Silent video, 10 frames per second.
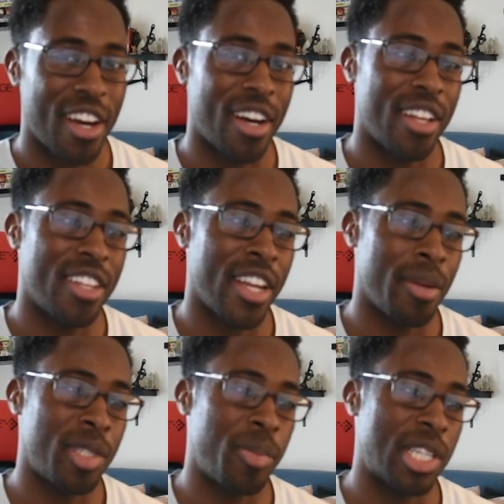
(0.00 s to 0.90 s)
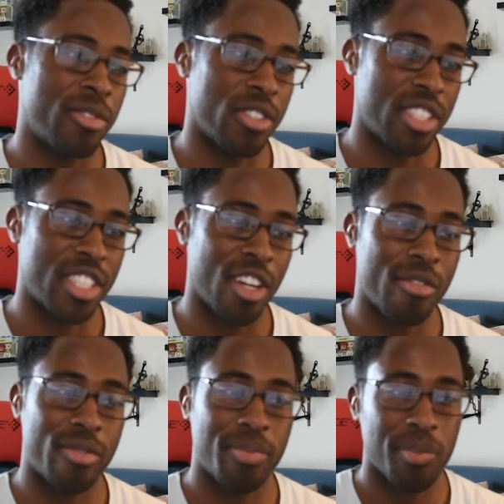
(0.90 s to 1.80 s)
The name speaks for
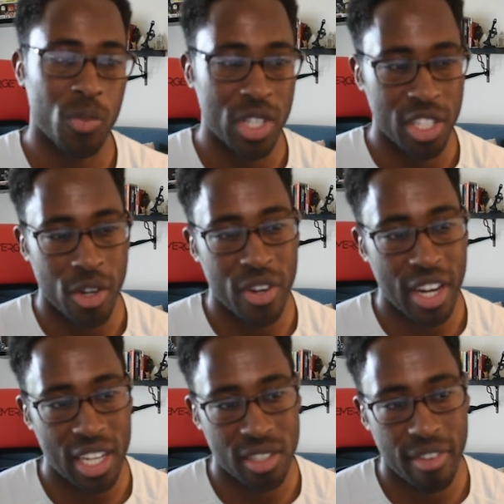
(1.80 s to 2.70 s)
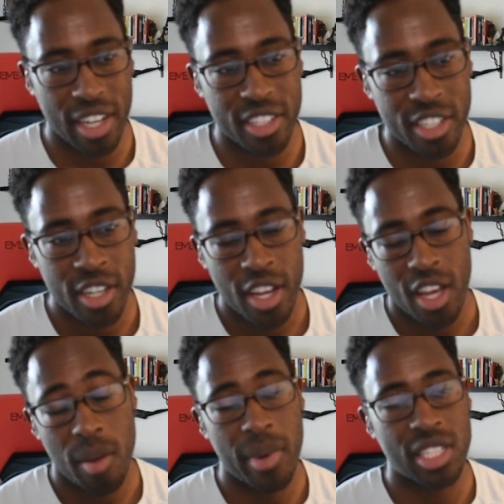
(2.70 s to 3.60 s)
itself. We denote it as a vector.
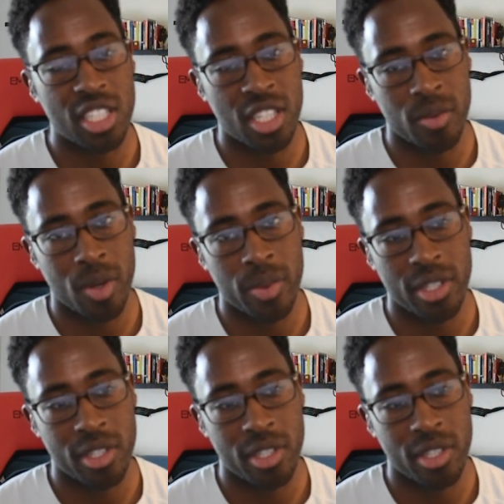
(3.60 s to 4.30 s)
And basically what we